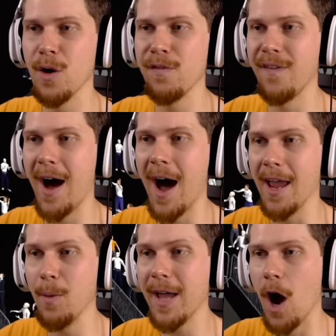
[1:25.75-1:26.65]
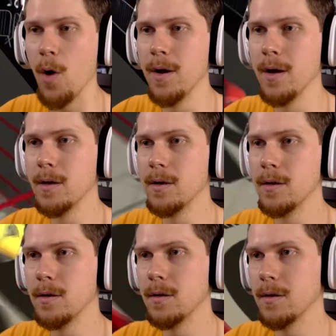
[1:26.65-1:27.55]
so far. Here we go.
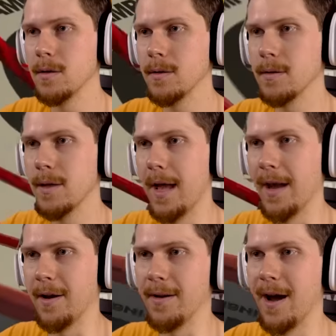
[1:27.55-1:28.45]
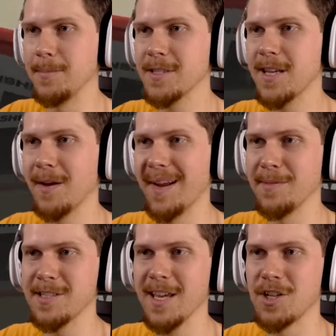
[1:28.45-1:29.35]
Hang on. I'm just gonna
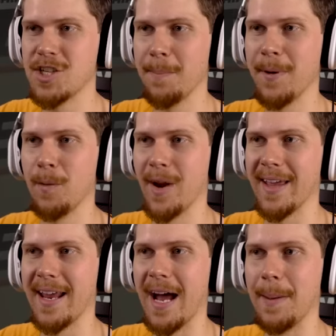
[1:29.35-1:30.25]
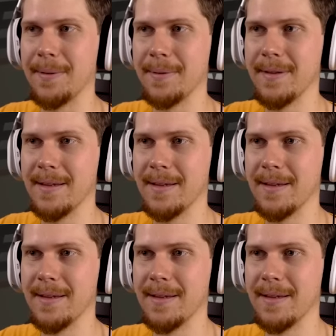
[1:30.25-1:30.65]
I'm just gonna jump on him when I get up.